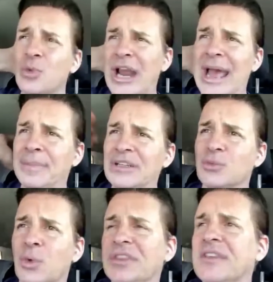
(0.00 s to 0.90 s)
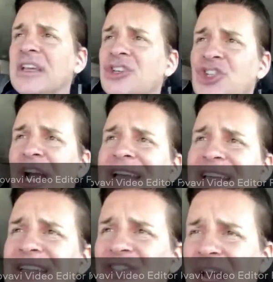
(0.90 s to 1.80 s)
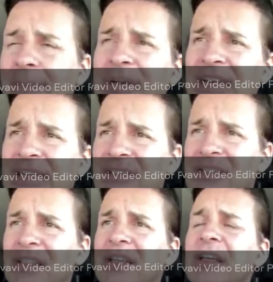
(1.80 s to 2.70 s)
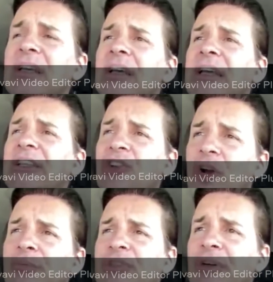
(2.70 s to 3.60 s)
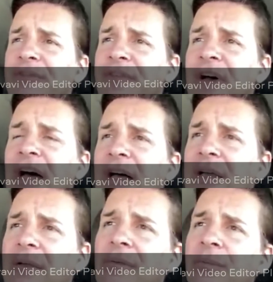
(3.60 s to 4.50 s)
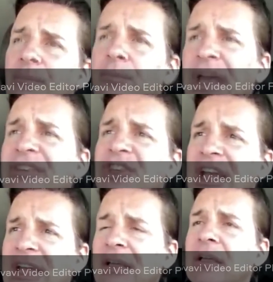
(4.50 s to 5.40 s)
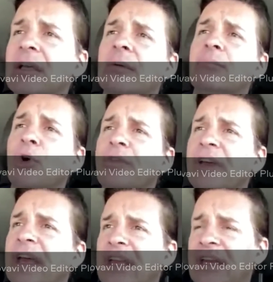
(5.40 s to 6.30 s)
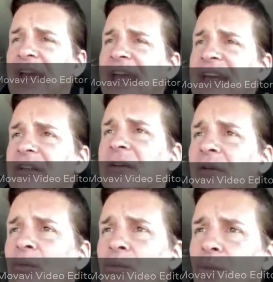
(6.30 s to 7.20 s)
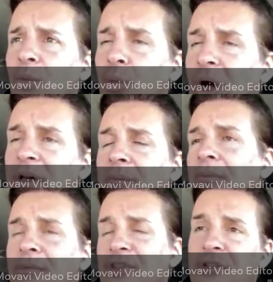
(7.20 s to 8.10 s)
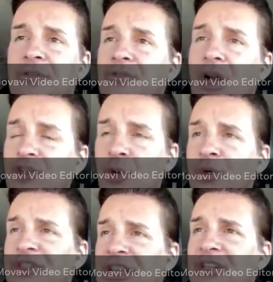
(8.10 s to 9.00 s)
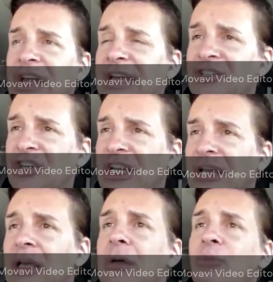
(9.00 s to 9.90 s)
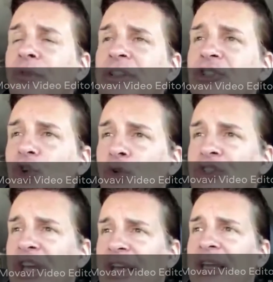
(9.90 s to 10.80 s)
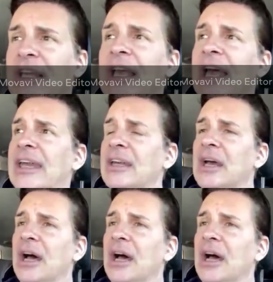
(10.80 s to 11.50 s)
what happened with China and the Japanese in terms of Beijing moving and what structure was in Nanjing moving to Chongqing. And